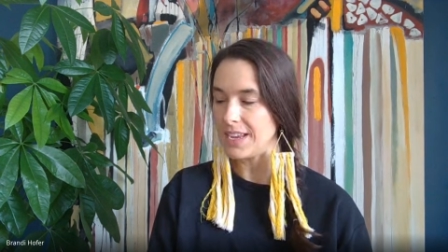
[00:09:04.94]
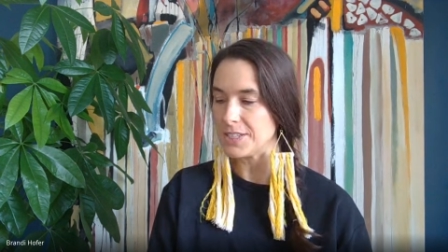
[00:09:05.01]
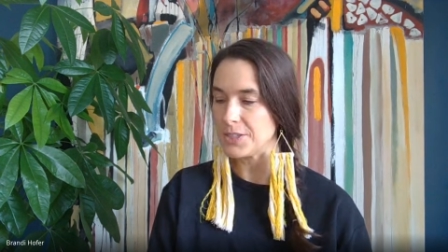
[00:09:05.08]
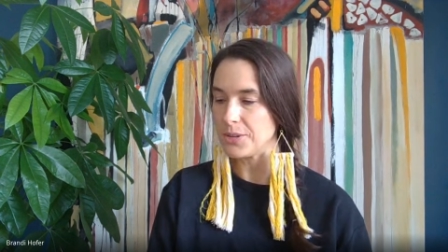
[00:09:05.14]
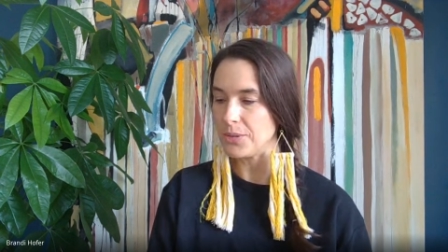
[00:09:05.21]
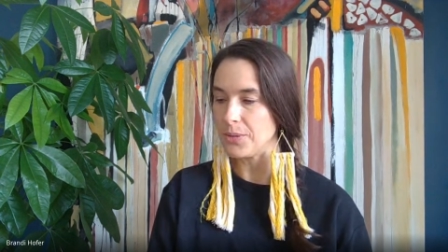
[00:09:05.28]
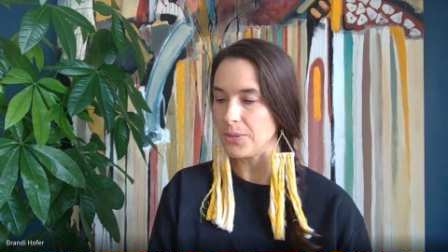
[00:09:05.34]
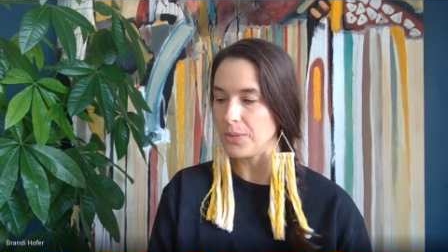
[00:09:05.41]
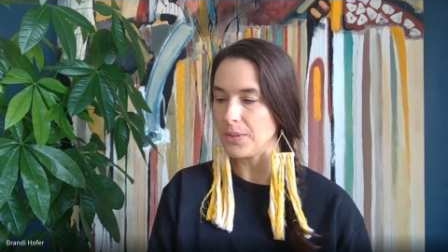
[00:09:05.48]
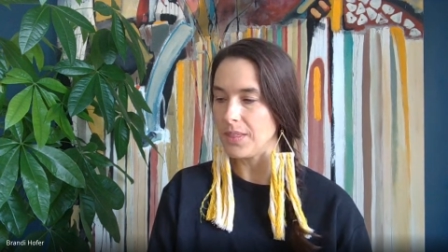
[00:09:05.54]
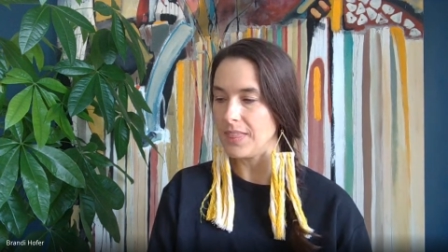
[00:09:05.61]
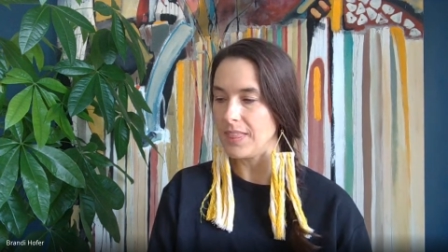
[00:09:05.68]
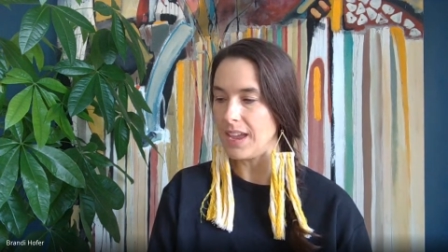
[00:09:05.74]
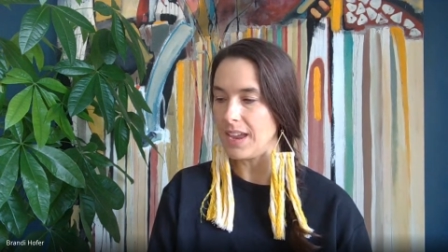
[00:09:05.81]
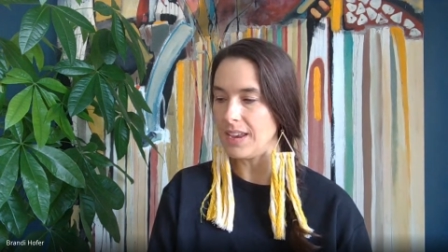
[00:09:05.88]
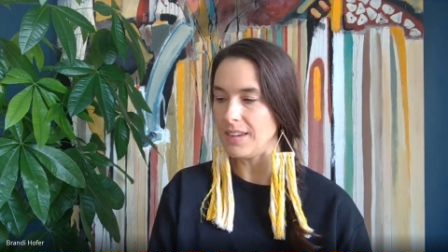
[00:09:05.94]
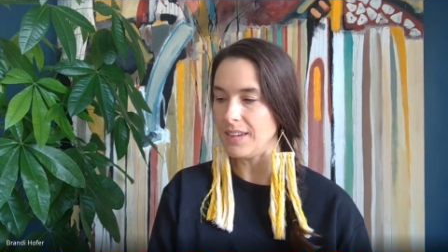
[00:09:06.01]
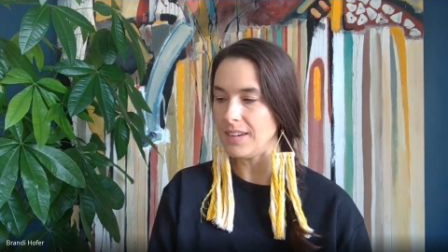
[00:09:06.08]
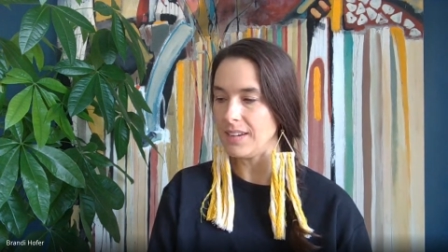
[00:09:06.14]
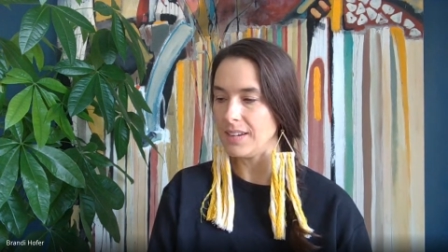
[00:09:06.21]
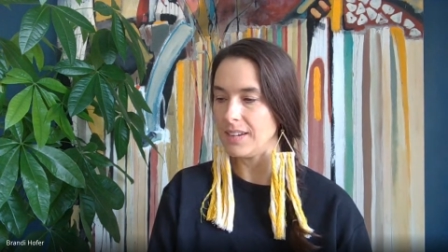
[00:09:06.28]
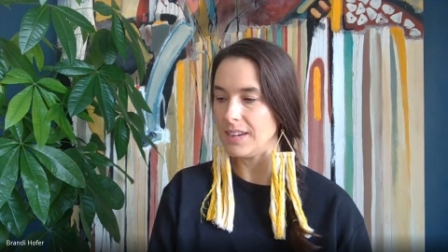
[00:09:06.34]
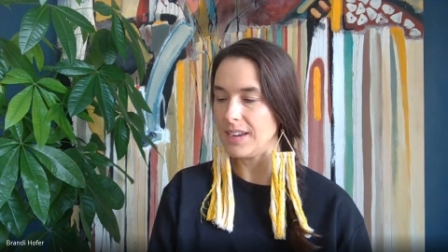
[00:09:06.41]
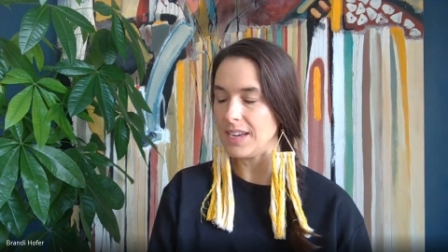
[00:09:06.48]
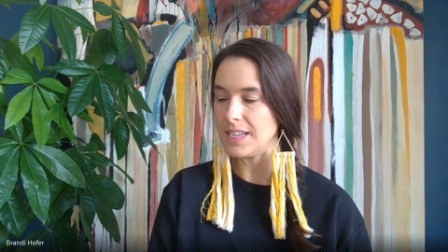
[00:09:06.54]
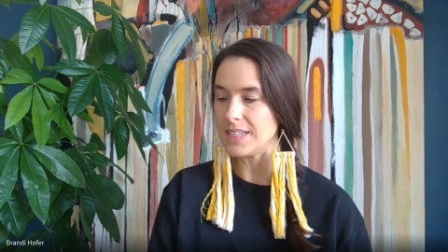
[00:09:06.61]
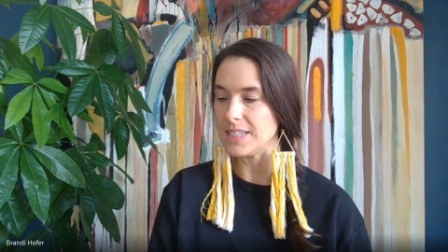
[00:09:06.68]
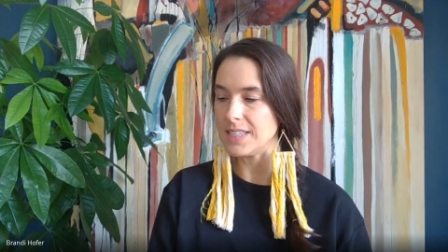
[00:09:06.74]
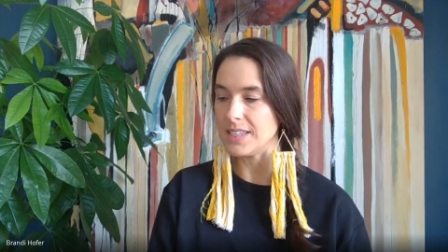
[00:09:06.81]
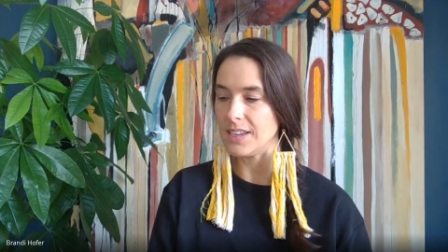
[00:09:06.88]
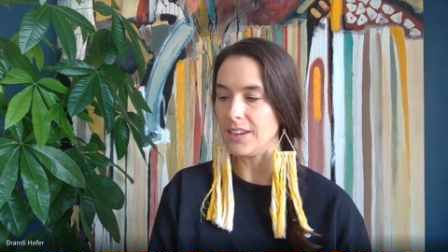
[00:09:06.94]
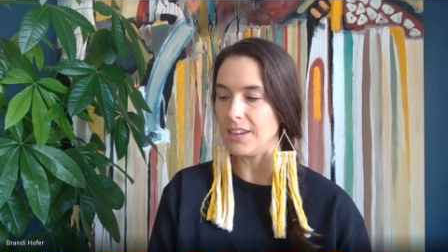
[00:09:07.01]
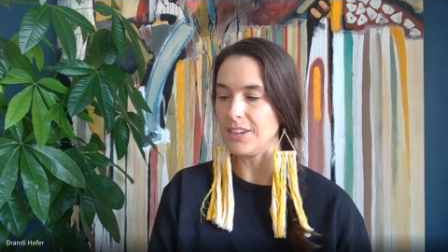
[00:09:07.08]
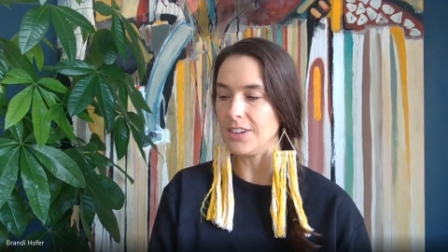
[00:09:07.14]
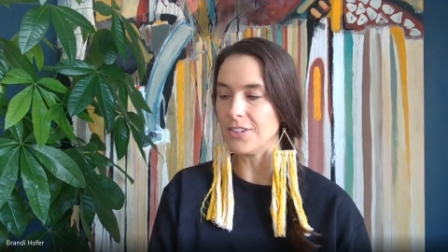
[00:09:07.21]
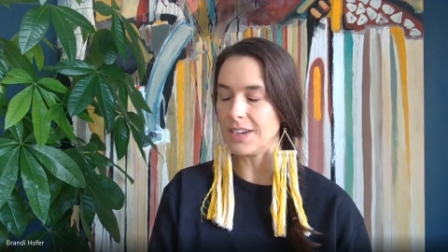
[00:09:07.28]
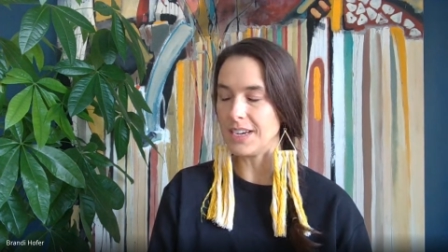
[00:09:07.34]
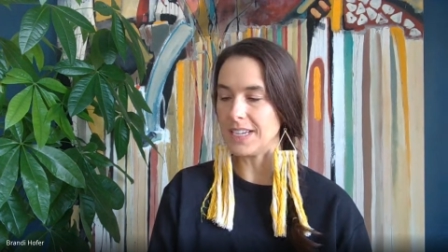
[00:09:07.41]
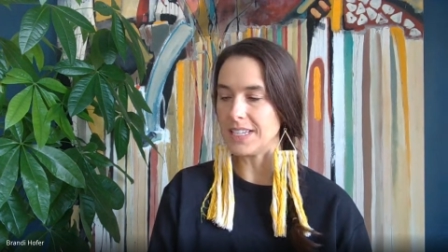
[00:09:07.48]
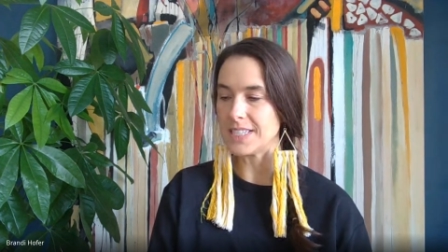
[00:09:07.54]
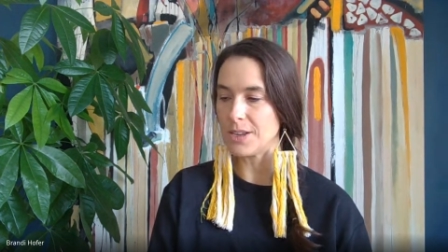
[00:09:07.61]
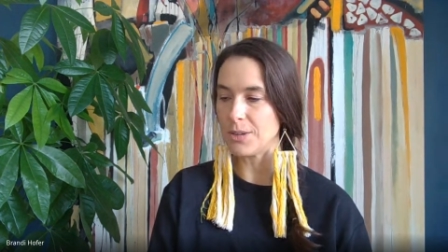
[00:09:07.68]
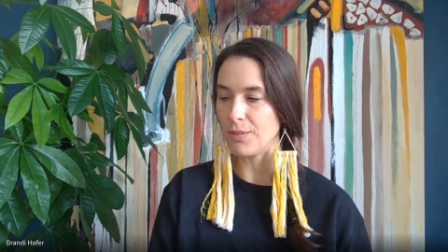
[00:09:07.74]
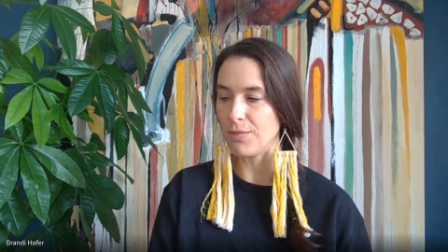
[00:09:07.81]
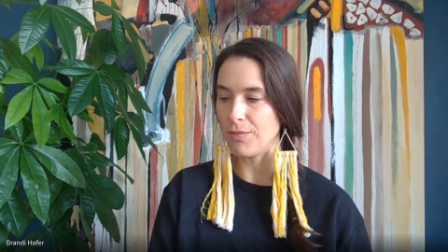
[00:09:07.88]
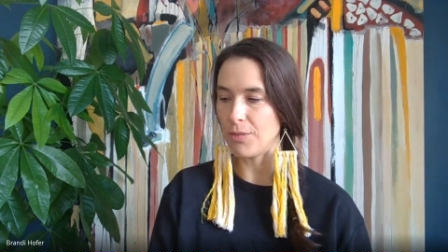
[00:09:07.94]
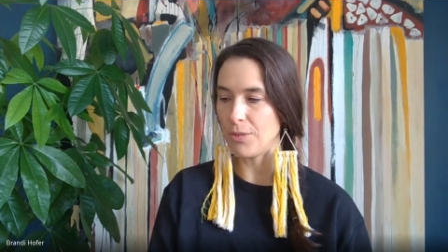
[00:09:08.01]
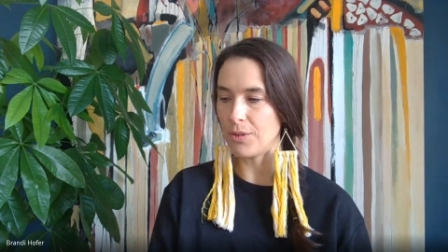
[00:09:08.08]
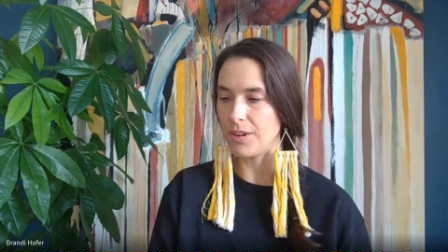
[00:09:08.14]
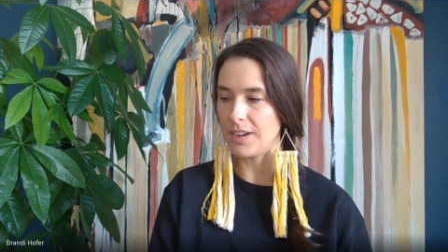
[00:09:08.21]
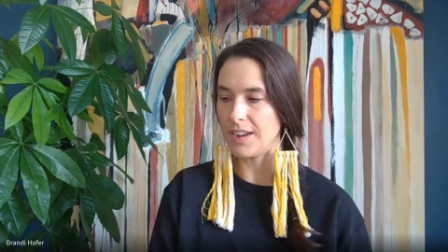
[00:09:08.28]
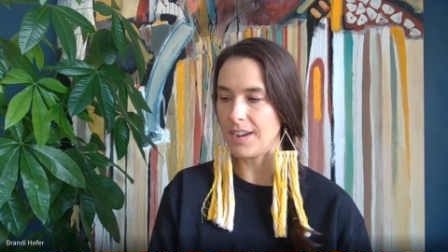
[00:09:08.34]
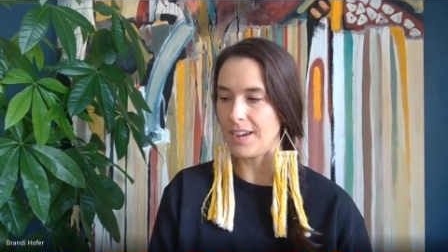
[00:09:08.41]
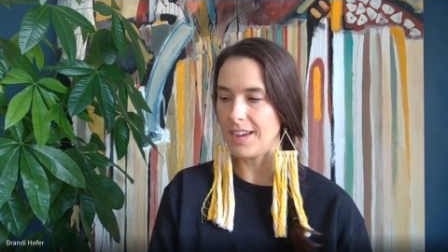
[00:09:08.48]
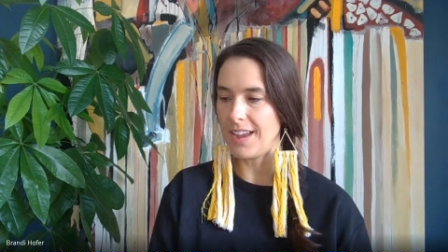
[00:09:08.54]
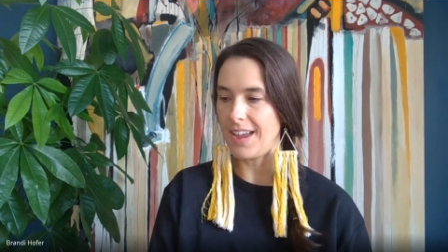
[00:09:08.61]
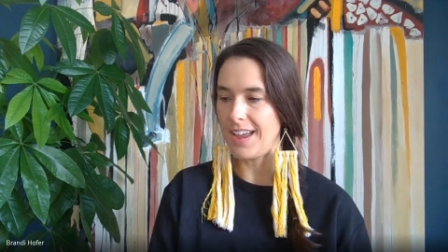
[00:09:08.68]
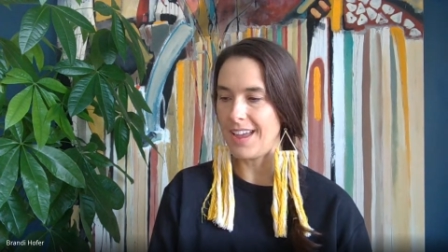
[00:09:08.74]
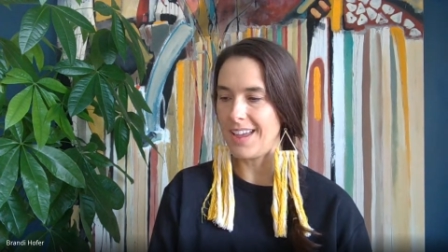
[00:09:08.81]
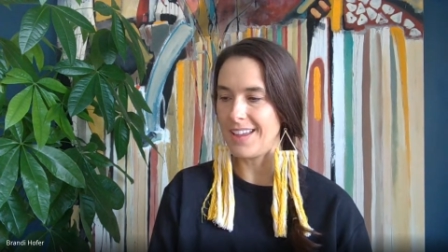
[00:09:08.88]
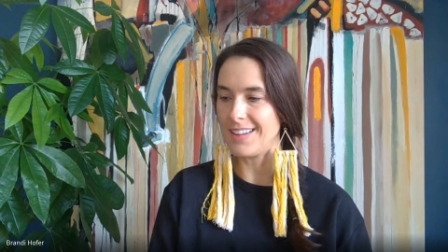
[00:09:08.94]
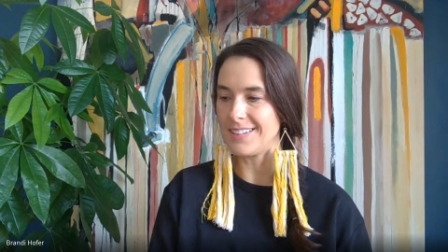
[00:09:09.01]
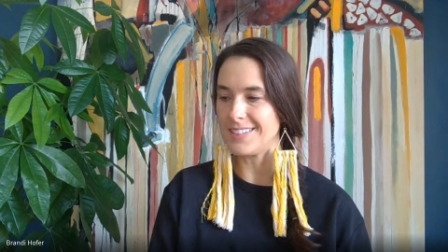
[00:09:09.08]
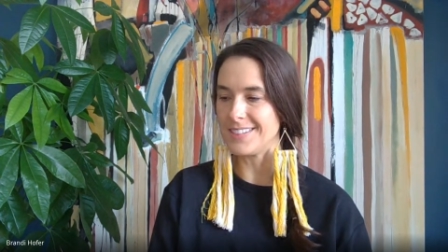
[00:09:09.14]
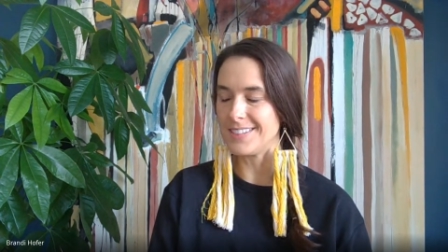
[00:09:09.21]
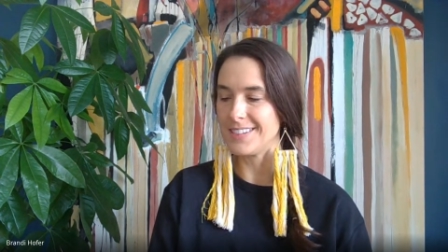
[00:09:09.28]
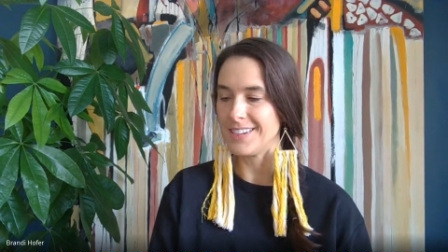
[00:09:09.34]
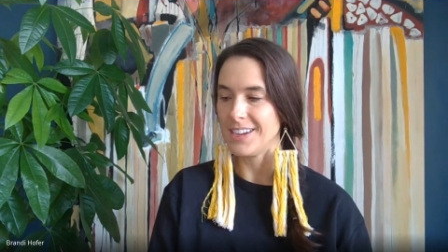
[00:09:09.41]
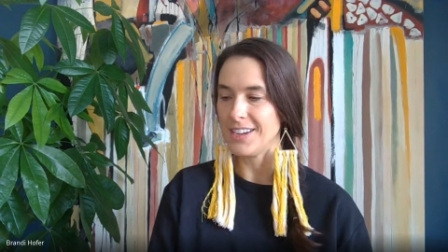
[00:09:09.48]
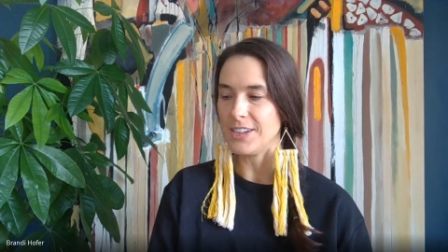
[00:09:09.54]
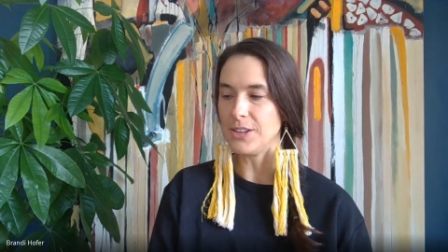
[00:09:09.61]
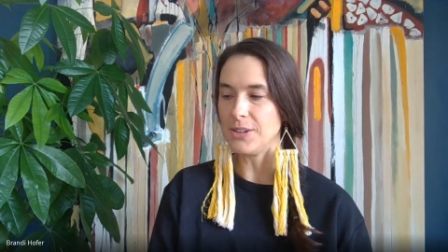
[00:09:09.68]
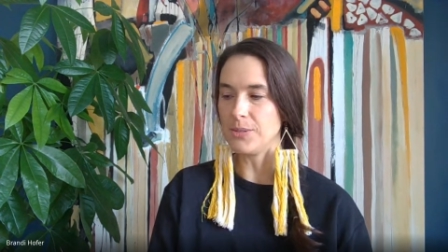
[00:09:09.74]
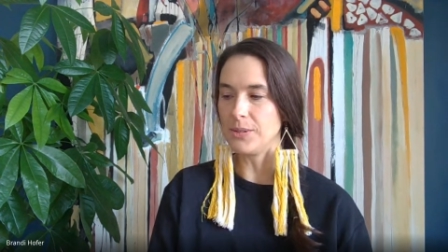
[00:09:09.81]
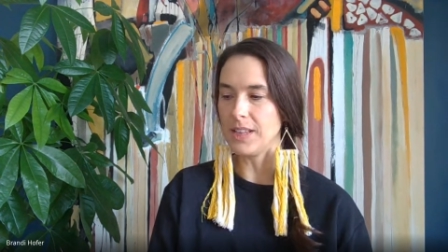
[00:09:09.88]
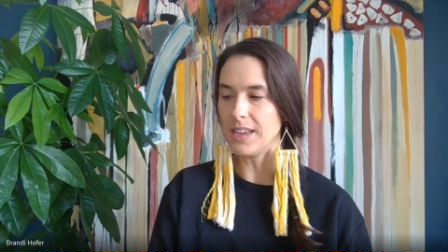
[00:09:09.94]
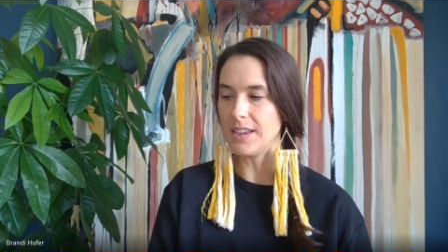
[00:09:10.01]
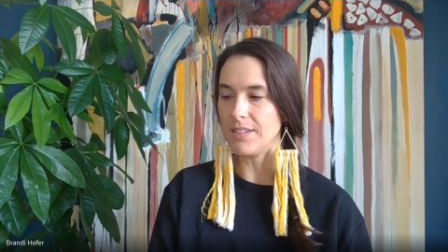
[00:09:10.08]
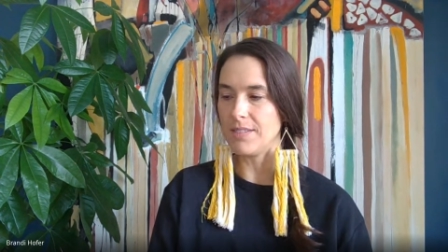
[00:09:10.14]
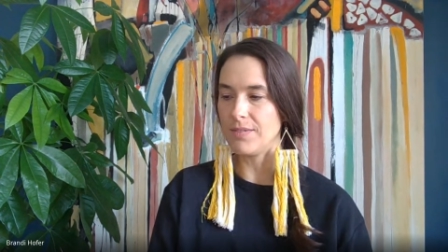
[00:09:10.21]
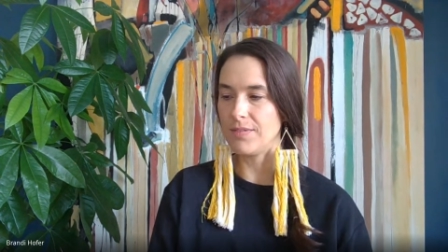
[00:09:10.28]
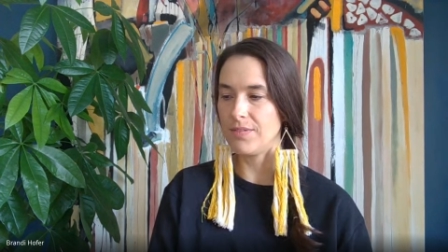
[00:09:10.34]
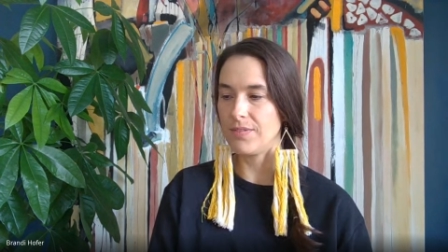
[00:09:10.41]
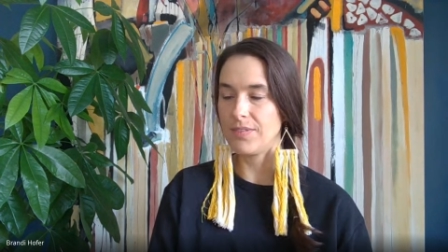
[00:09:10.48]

so then in you're in South Florida and you live